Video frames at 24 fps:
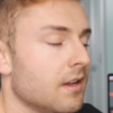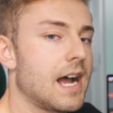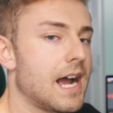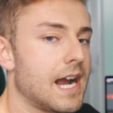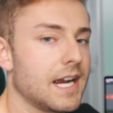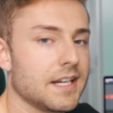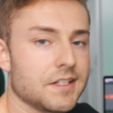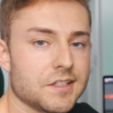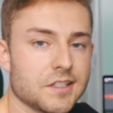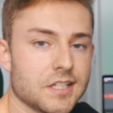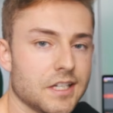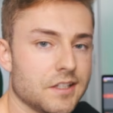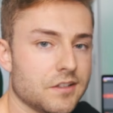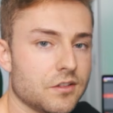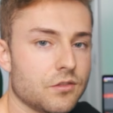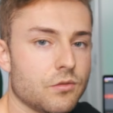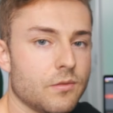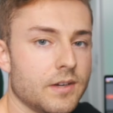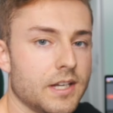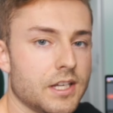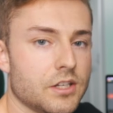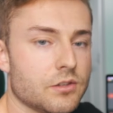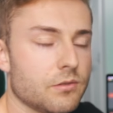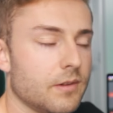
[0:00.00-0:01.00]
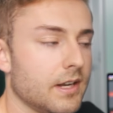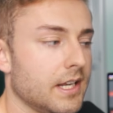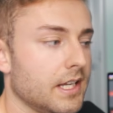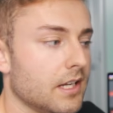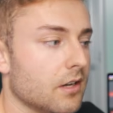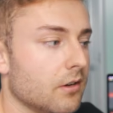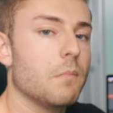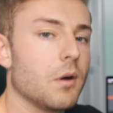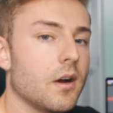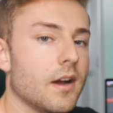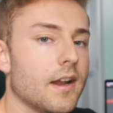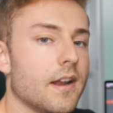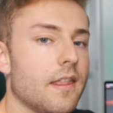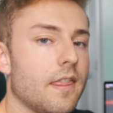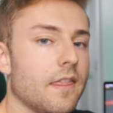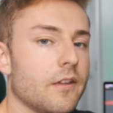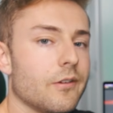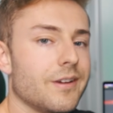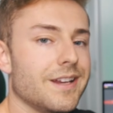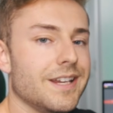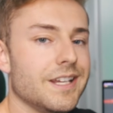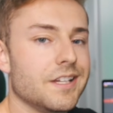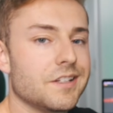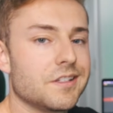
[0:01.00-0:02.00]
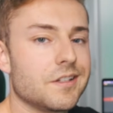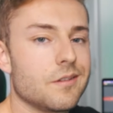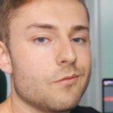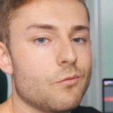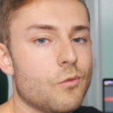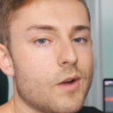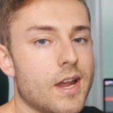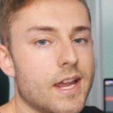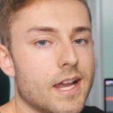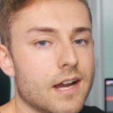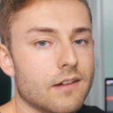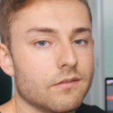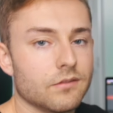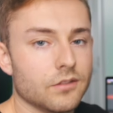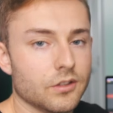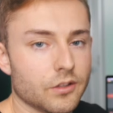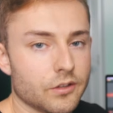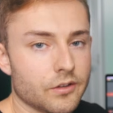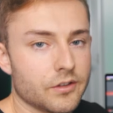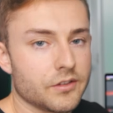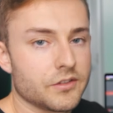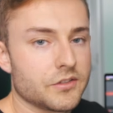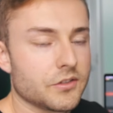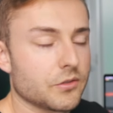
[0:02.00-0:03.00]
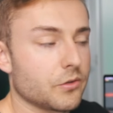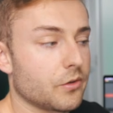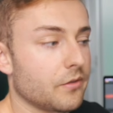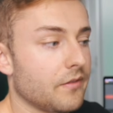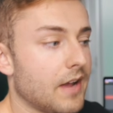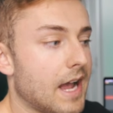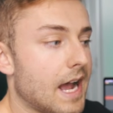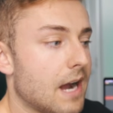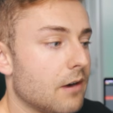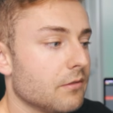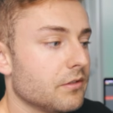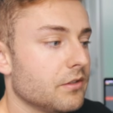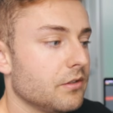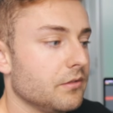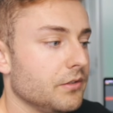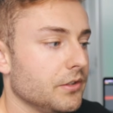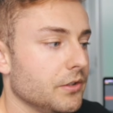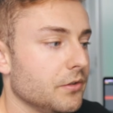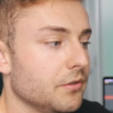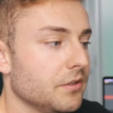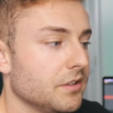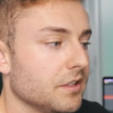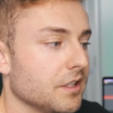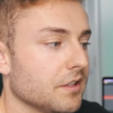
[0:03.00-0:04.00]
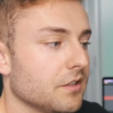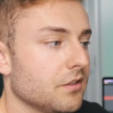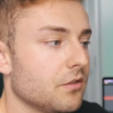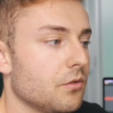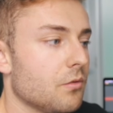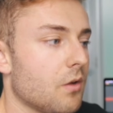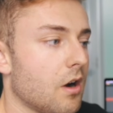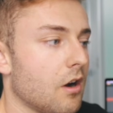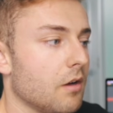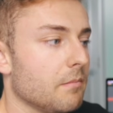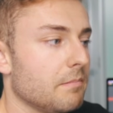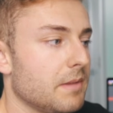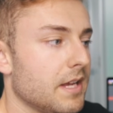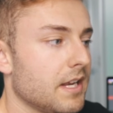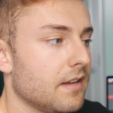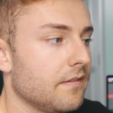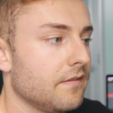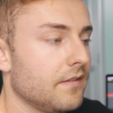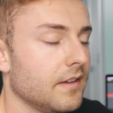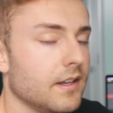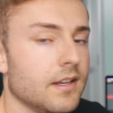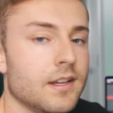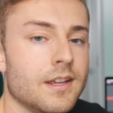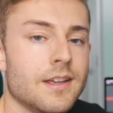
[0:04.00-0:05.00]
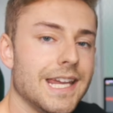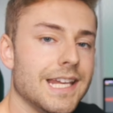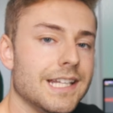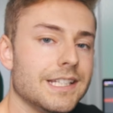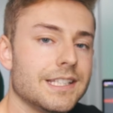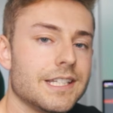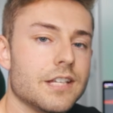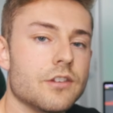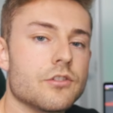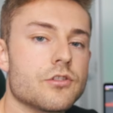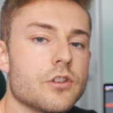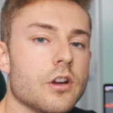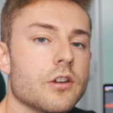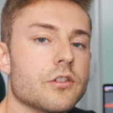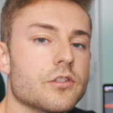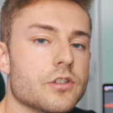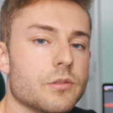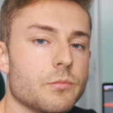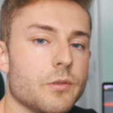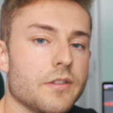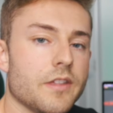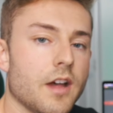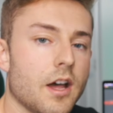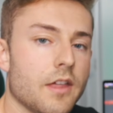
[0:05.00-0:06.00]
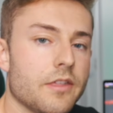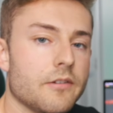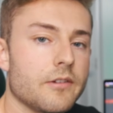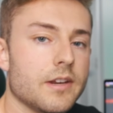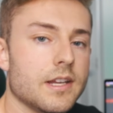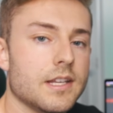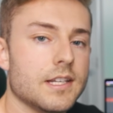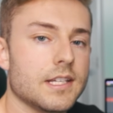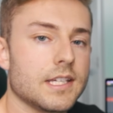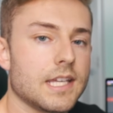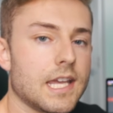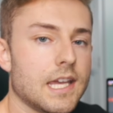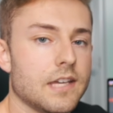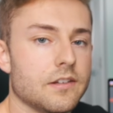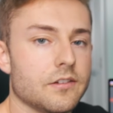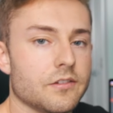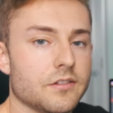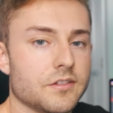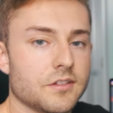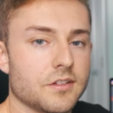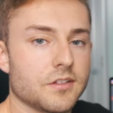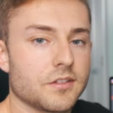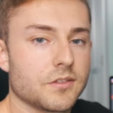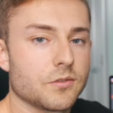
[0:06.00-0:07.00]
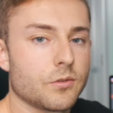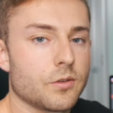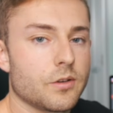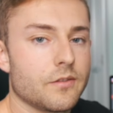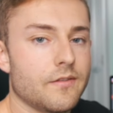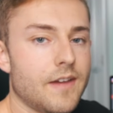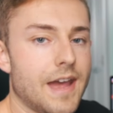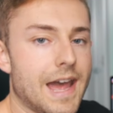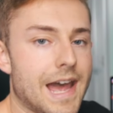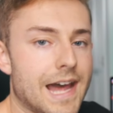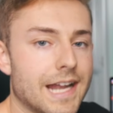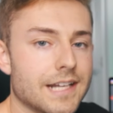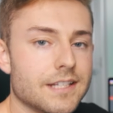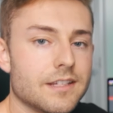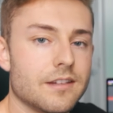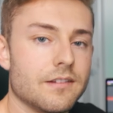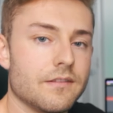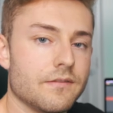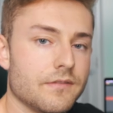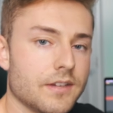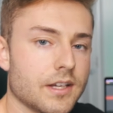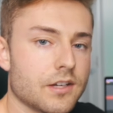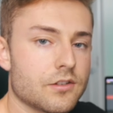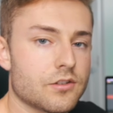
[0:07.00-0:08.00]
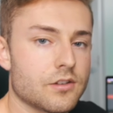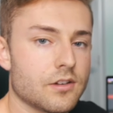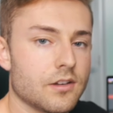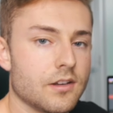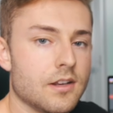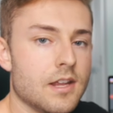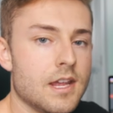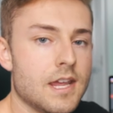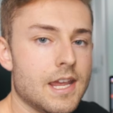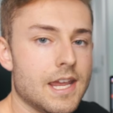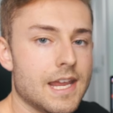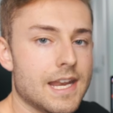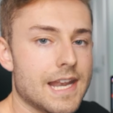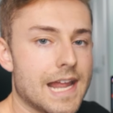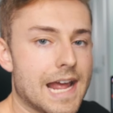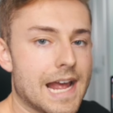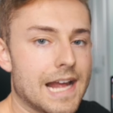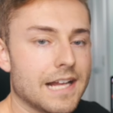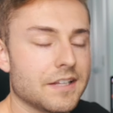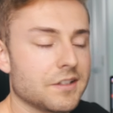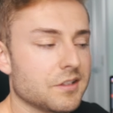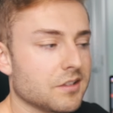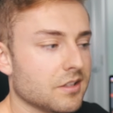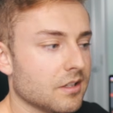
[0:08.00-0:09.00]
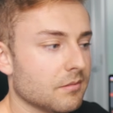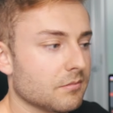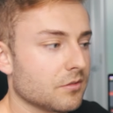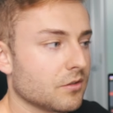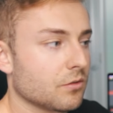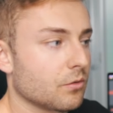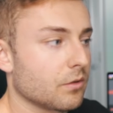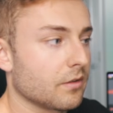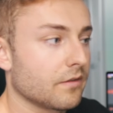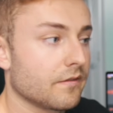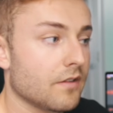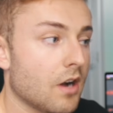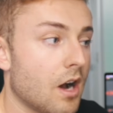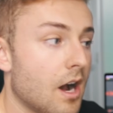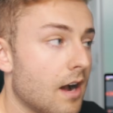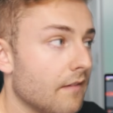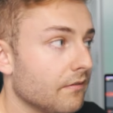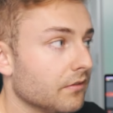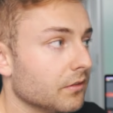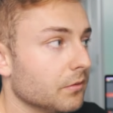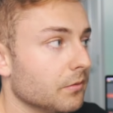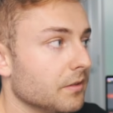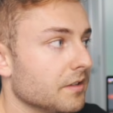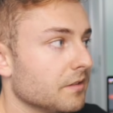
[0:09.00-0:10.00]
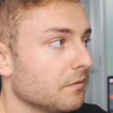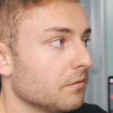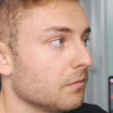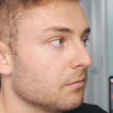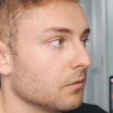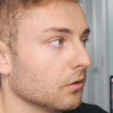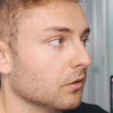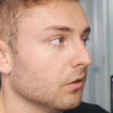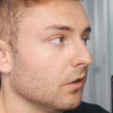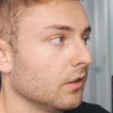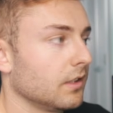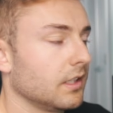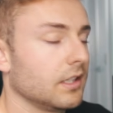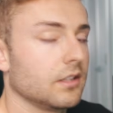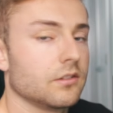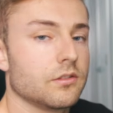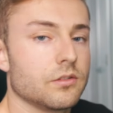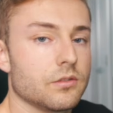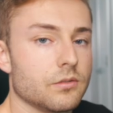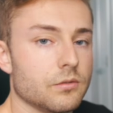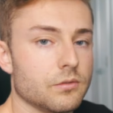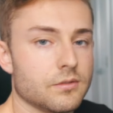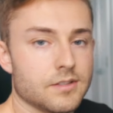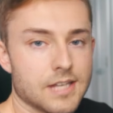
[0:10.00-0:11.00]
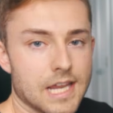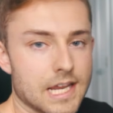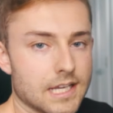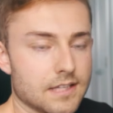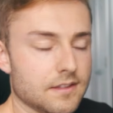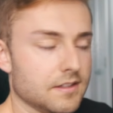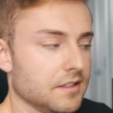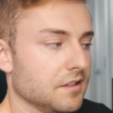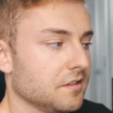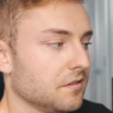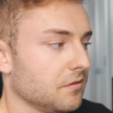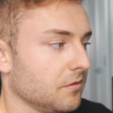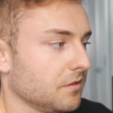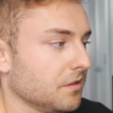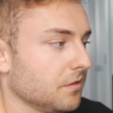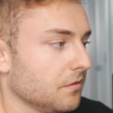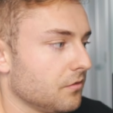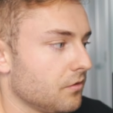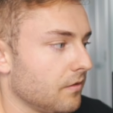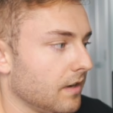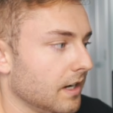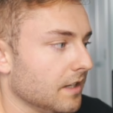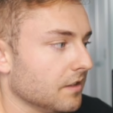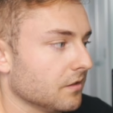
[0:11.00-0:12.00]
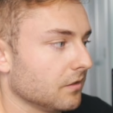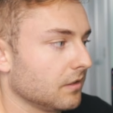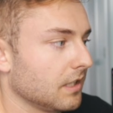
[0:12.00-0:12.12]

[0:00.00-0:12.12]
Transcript: Hindsight's 2020, but there is a way I've learned sort of how to use this to our benefit in conjunction with other indicators to sort of add conviction and add some sort of confluence when we're looking to take these sorts of trades.